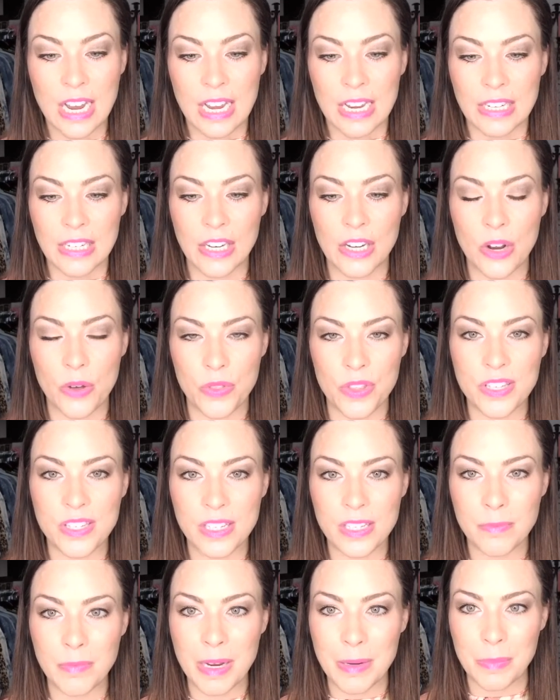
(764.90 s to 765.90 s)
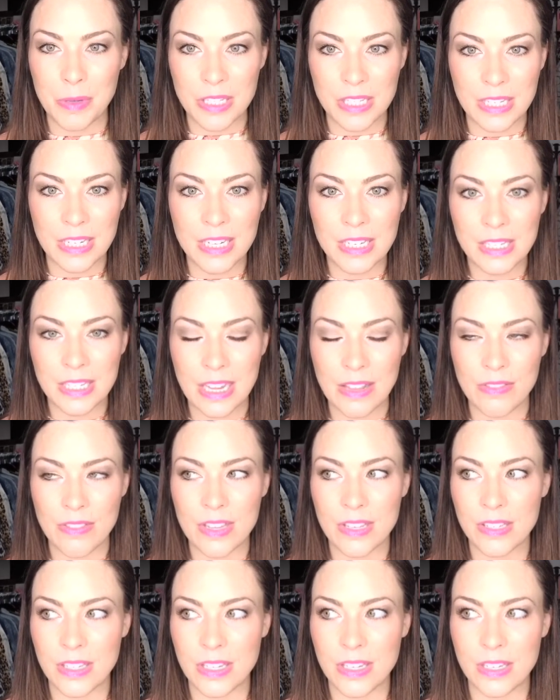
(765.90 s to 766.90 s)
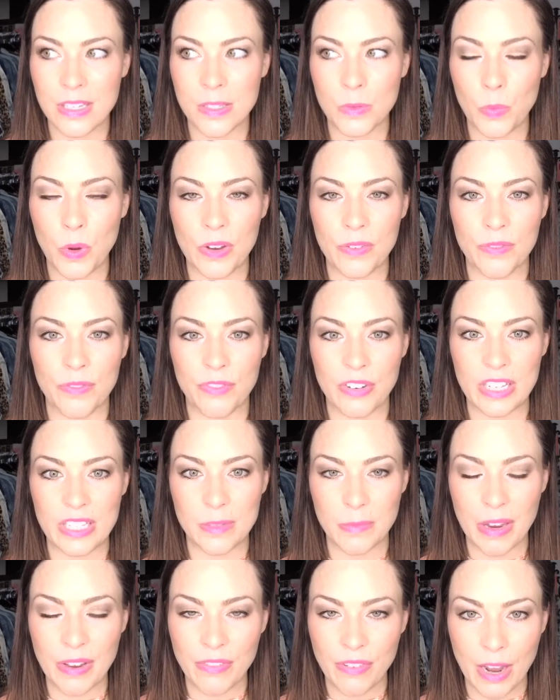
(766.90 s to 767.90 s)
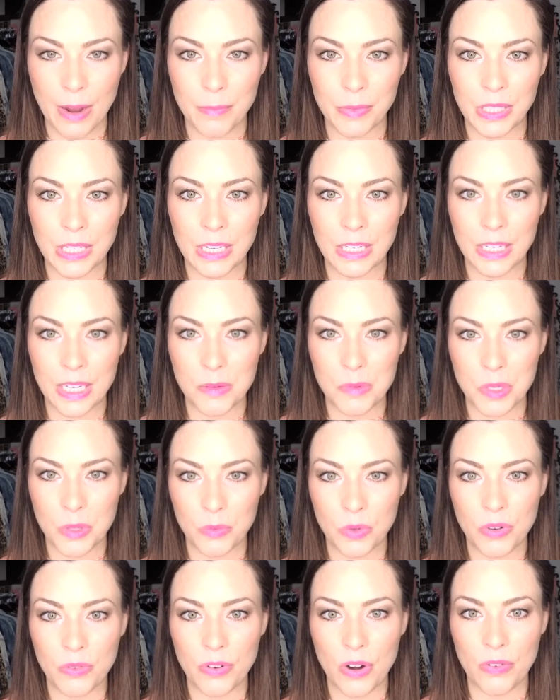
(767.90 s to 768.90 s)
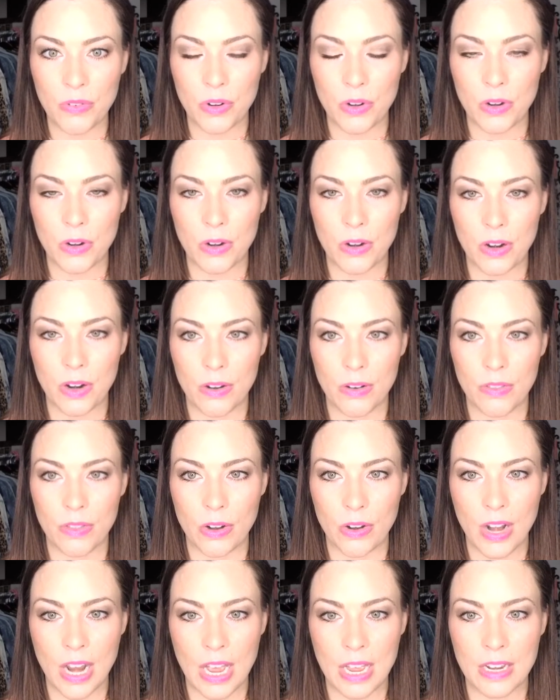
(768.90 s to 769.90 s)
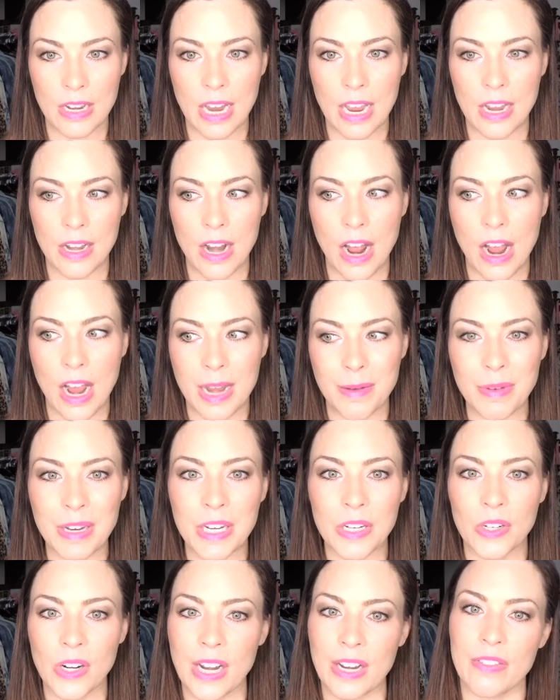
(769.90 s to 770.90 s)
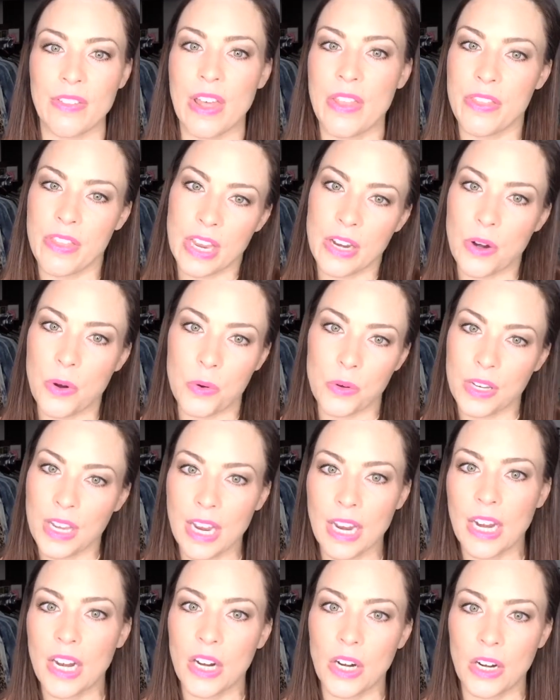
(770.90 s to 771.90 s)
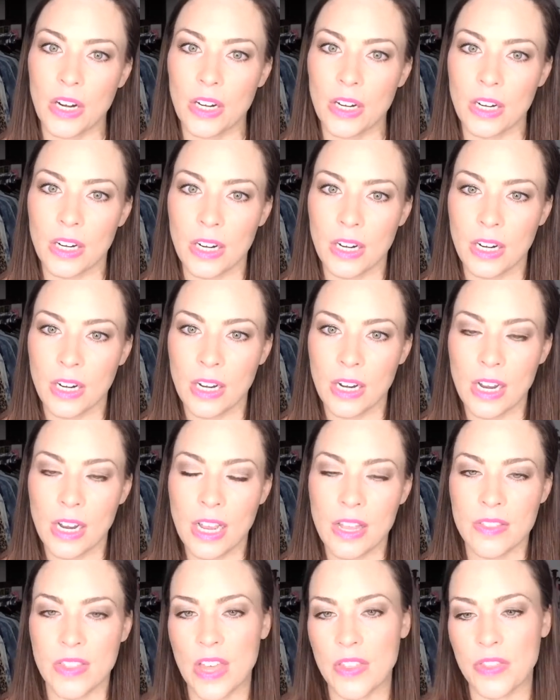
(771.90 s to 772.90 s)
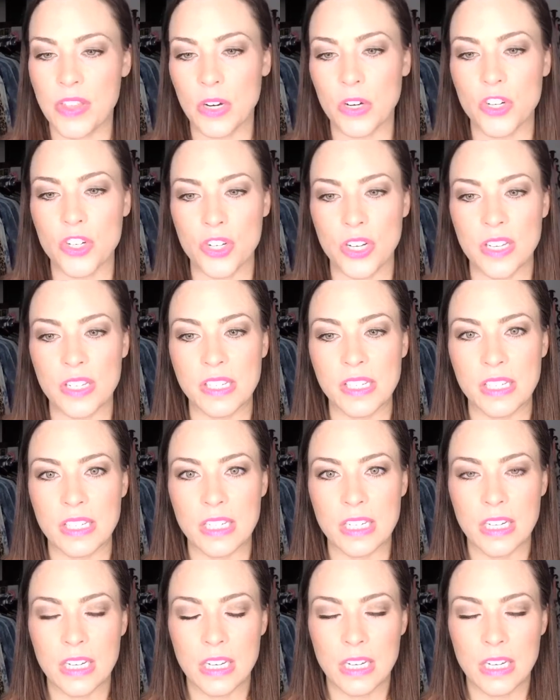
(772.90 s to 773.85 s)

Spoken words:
This is my business, and this is what feeds my family and keeps a roof over their head, and I'm hearing that they don't care, that they're just